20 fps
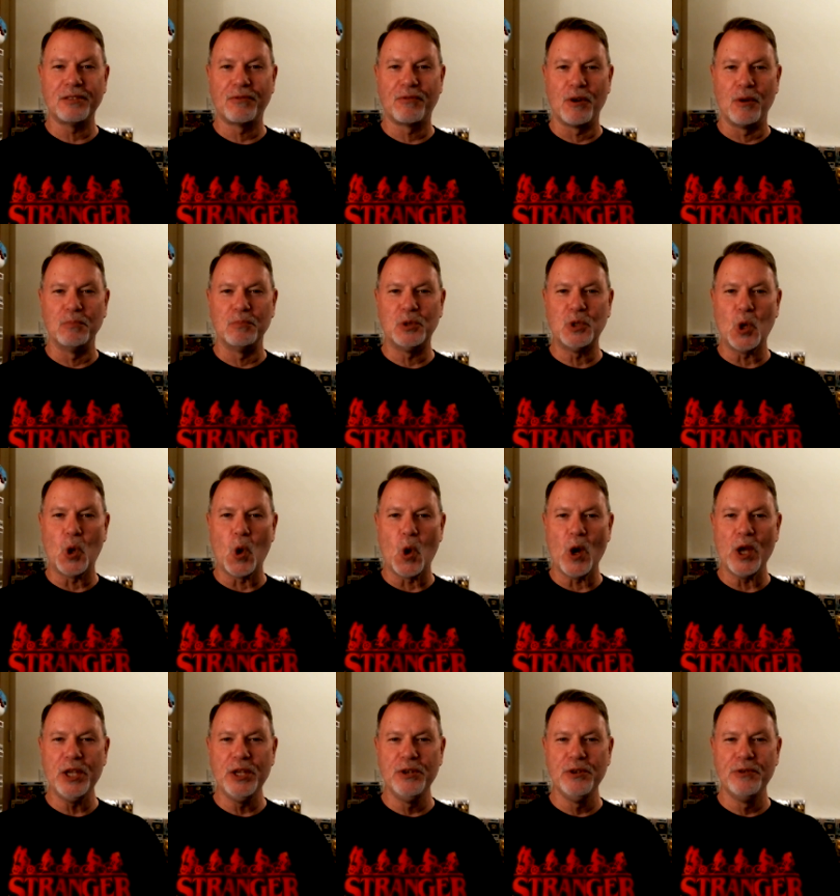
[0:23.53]
from
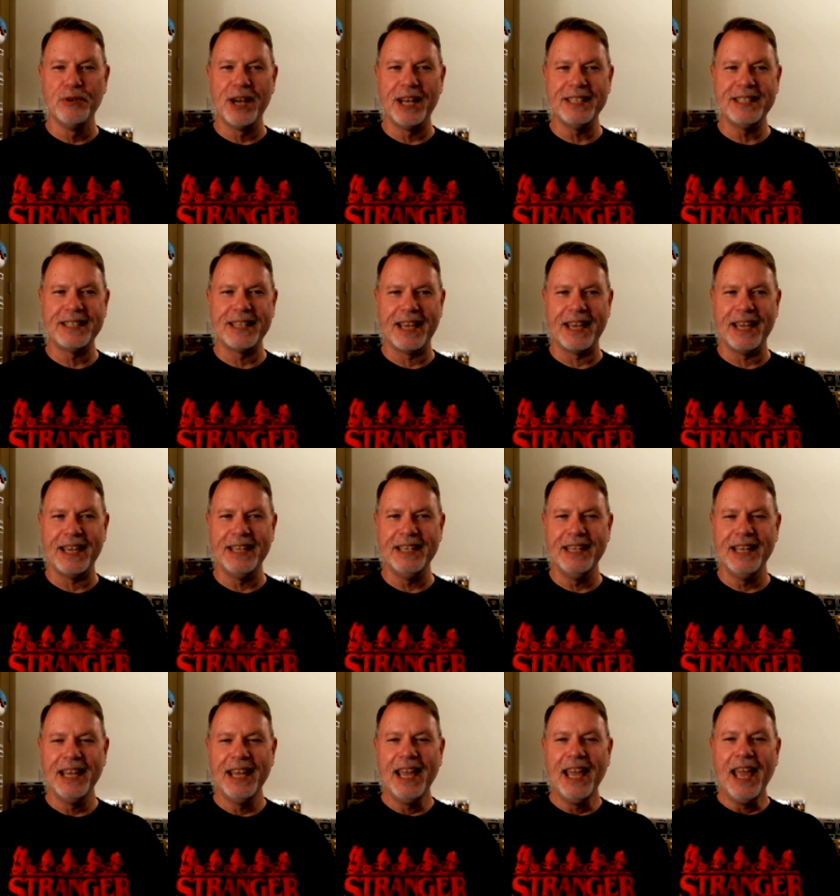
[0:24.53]
Toy USA